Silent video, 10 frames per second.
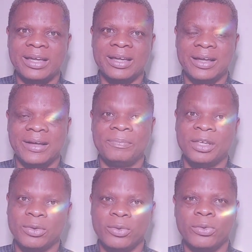
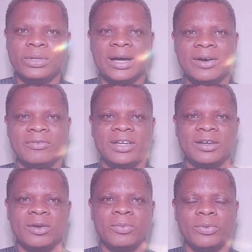a co-owner of the
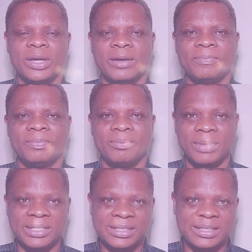club where
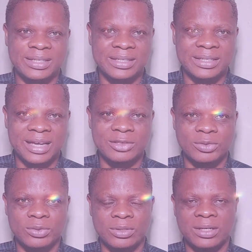Messi is
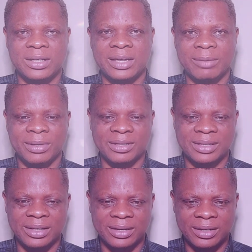signed to, the
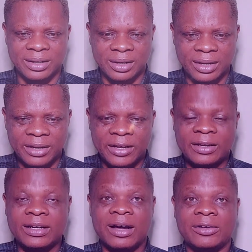MSL.
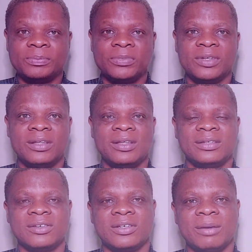Now,
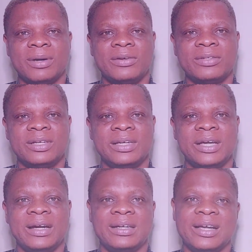talking about
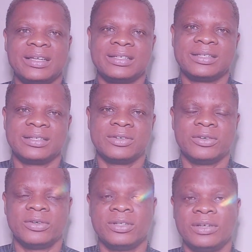the arenas
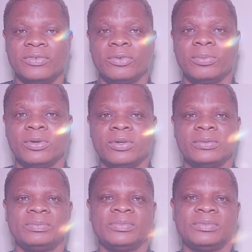or the
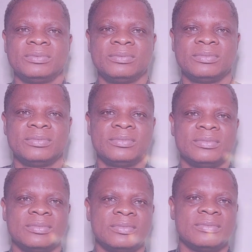football
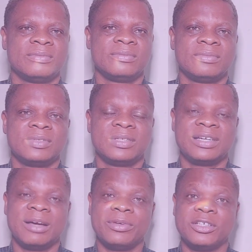
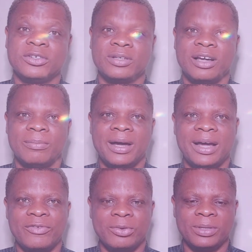stadium being shut down
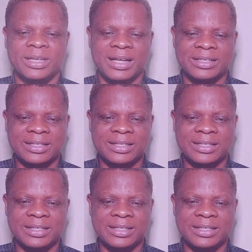by Afrobeat